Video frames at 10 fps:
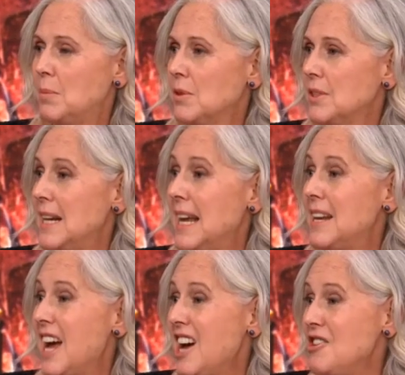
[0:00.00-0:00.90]
person,
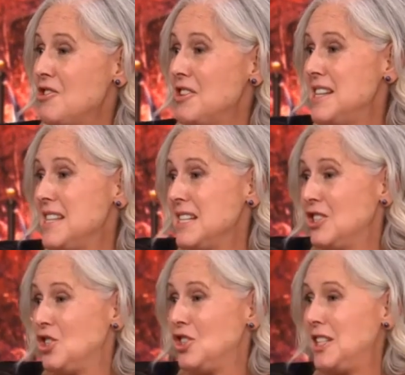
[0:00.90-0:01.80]
and underneath it,
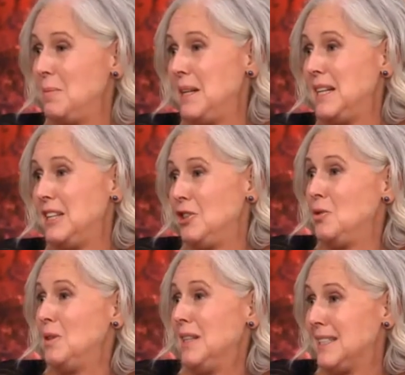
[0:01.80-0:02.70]
seeping
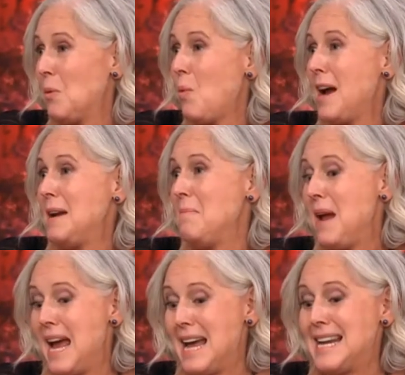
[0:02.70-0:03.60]
into it, is a white
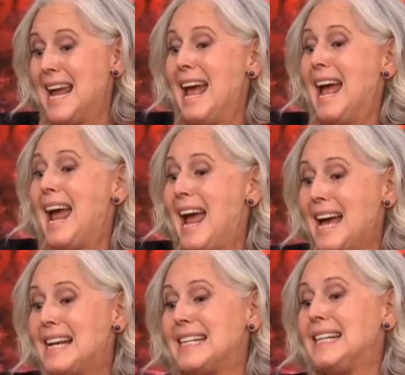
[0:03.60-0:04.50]
man,
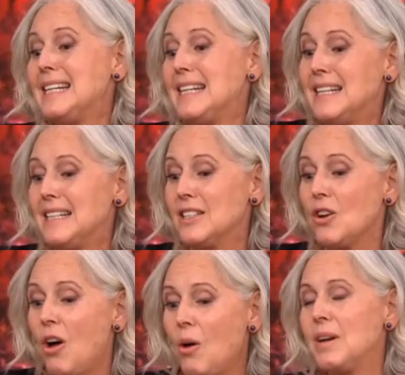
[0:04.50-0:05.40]
and it is
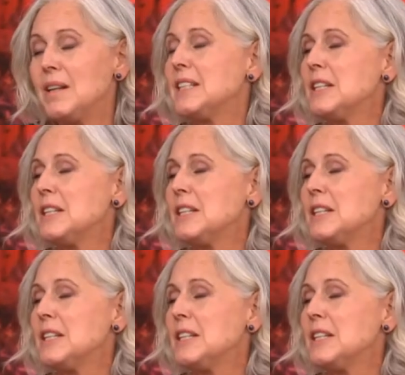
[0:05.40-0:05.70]
always